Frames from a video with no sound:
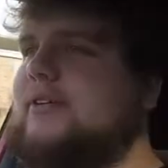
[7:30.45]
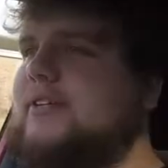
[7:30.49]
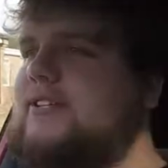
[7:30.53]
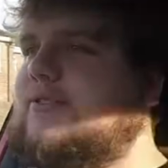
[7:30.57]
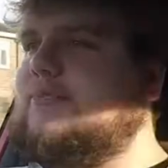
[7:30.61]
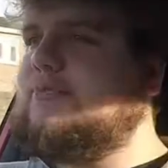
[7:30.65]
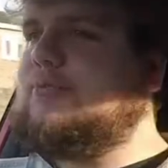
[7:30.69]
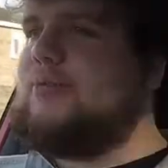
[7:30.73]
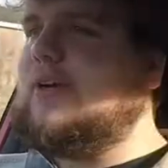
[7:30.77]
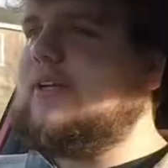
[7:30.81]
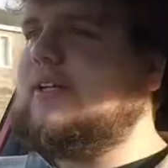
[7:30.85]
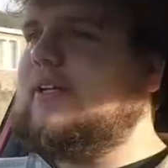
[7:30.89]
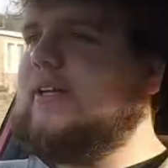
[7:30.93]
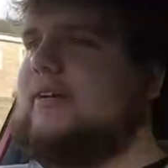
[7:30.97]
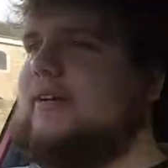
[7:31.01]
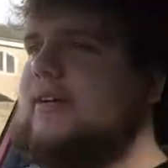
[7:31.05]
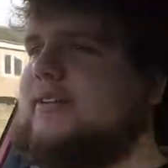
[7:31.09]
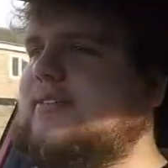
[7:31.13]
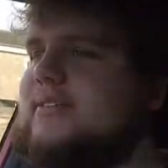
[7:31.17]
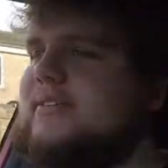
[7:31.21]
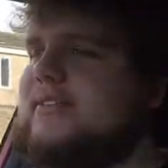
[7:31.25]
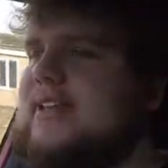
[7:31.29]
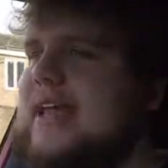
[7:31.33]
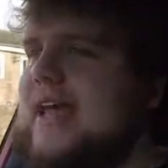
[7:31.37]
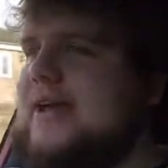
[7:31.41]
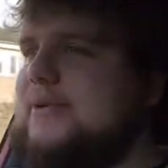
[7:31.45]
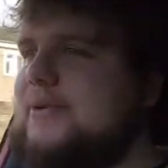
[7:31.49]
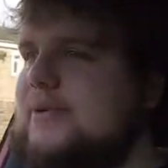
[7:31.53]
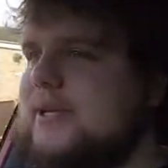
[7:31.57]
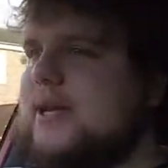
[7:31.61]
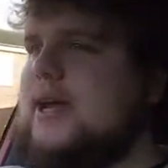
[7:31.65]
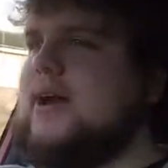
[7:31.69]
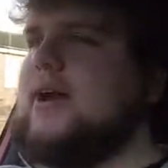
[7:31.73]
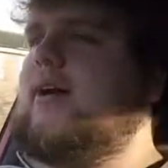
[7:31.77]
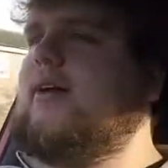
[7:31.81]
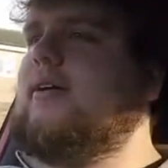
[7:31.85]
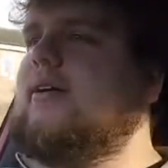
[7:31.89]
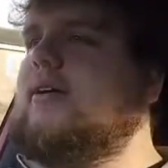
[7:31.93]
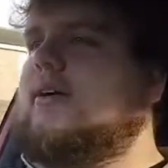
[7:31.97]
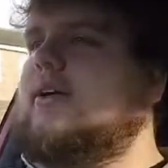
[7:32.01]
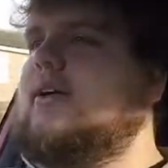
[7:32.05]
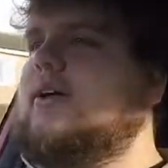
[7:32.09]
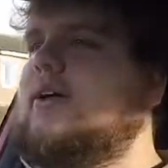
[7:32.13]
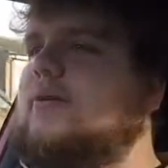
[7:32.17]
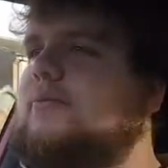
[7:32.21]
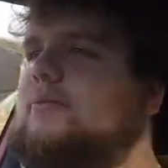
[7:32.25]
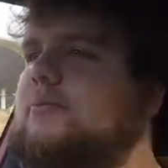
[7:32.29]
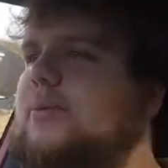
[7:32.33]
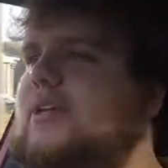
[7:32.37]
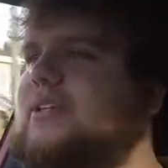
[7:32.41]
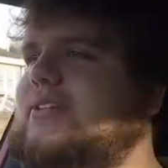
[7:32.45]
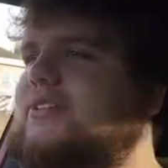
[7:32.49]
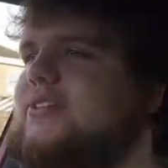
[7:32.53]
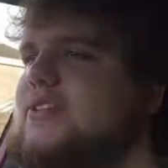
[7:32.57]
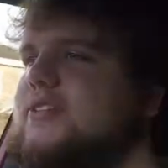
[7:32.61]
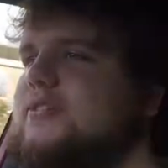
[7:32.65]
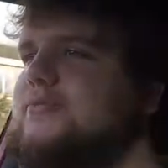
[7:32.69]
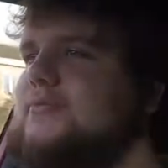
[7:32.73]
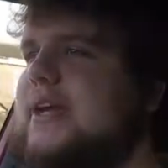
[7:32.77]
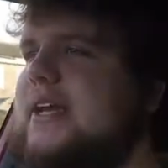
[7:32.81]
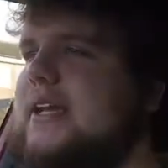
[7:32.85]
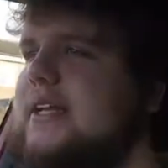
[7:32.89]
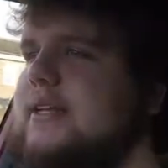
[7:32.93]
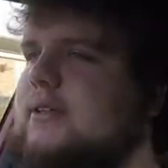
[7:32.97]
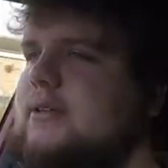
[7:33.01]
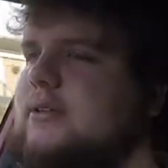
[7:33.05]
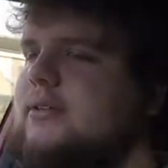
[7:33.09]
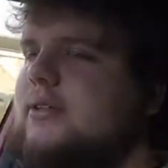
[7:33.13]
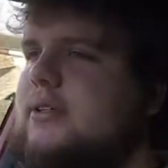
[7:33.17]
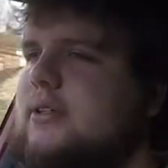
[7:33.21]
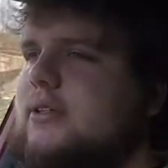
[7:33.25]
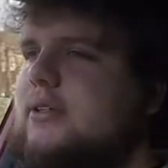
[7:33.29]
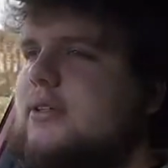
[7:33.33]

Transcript: It's brilliant as a town car, but it does mean